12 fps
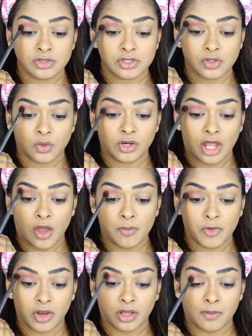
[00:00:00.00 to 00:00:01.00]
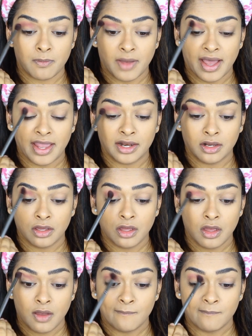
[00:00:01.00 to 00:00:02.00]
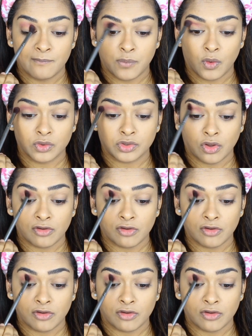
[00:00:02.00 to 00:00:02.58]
So now I'm going to combine both